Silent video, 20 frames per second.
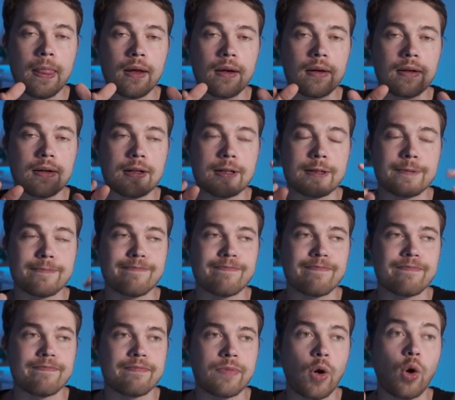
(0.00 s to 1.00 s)

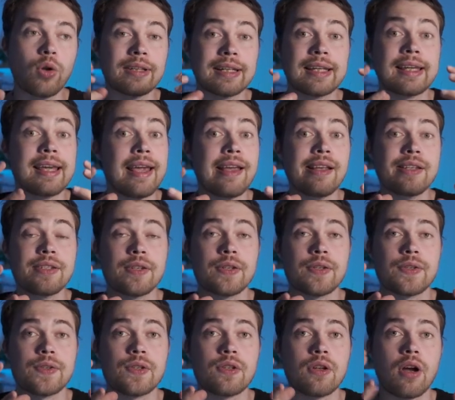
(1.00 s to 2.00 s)
the
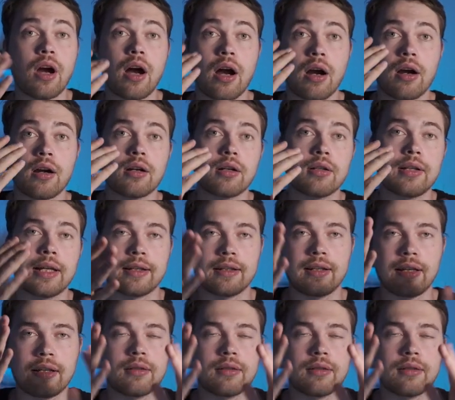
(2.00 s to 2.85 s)
cases are like